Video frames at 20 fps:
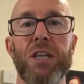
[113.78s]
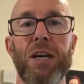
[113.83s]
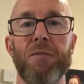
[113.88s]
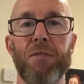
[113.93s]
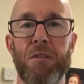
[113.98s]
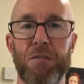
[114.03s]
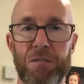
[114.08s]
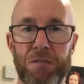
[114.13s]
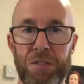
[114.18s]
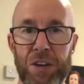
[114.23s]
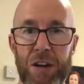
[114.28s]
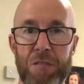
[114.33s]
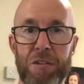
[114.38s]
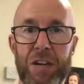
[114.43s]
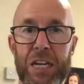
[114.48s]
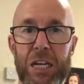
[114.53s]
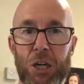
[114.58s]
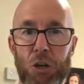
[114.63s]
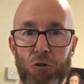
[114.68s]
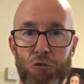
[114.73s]
you should have a
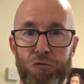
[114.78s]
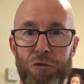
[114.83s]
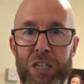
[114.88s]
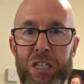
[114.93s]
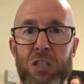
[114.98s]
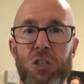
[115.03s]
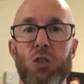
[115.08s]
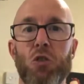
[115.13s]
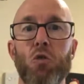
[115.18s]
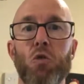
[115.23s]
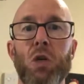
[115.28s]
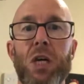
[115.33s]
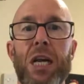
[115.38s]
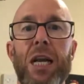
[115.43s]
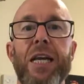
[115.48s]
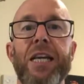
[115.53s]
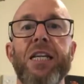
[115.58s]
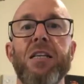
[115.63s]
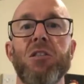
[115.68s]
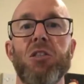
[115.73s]
very
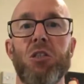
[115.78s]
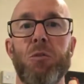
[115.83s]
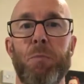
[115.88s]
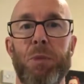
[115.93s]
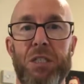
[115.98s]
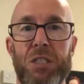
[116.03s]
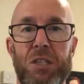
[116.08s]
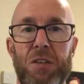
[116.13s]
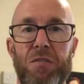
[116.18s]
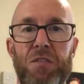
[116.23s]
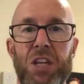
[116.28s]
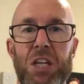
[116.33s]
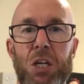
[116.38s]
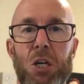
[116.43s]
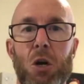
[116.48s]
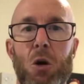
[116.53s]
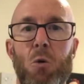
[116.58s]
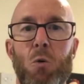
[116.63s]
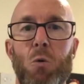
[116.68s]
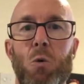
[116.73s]
crystal clear
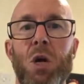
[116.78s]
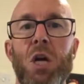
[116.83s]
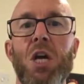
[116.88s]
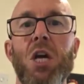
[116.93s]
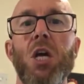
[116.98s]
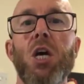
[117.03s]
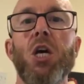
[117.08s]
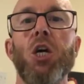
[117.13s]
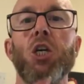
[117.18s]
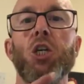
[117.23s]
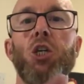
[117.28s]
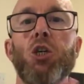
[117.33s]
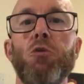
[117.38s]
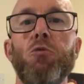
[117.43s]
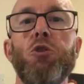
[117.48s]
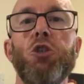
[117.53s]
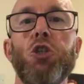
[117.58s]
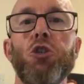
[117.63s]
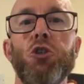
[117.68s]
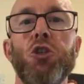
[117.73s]
specific goal.
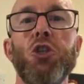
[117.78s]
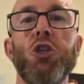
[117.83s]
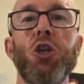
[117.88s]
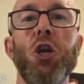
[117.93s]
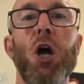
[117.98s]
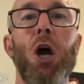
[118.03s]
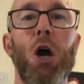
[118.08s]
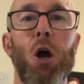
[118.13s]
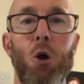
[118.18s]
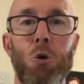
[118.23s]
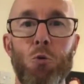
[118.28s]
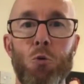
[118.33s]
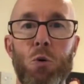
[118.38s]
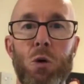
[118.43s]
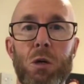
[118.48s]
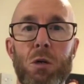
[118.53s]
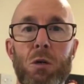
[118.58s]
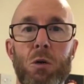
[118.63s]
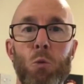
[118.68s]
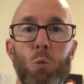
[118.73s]
You should
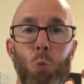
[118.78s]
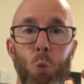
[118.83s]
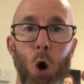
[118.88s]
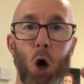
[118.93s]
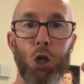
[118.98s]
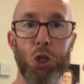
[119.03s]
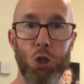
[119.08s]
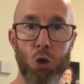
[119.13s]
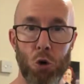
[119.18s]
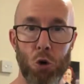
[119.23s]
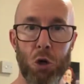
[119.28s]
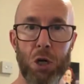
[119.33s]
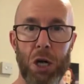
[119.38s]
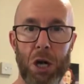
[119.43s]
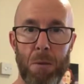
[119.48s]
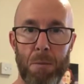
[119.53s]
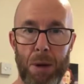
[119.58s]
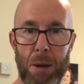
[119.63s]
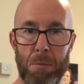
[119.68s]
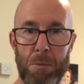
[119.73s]
know
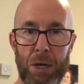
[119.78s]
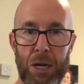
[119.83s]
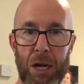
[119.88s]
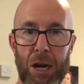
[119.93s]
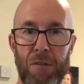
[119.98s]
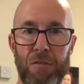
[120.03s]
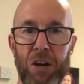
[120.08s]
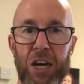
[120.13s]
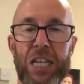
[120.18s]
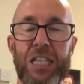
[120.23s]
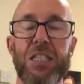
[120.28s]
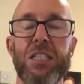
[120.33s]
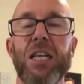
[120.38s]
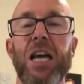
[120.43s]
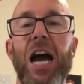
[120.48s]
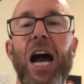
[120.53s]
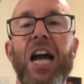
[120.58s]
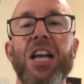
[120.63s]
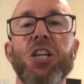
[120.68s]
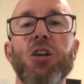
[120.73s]
what your commitment
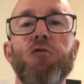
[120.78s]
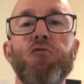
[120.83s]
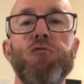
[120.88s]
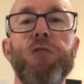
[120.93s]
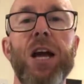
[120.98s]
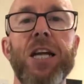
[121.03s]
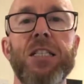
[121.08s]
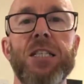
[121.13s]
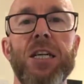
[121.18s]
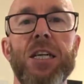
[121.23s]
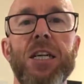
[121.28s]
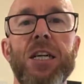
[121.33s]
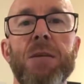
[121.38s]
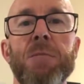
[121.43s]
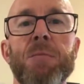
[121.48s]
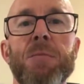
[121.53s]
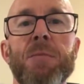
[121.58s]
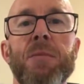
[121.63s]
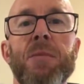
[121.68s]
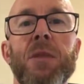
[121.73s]
level is, and you're
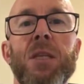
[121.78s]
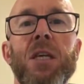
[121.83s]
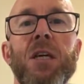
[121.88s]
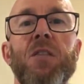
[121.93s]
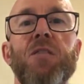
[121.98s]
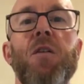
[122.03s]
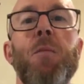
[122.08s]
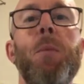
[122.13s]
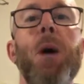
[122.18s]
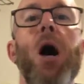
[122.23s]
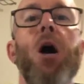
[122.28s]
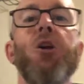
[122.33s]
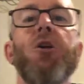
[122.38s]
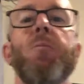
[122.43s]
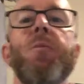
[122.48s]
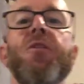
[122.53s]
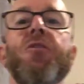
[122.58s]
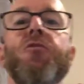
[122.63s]
ready for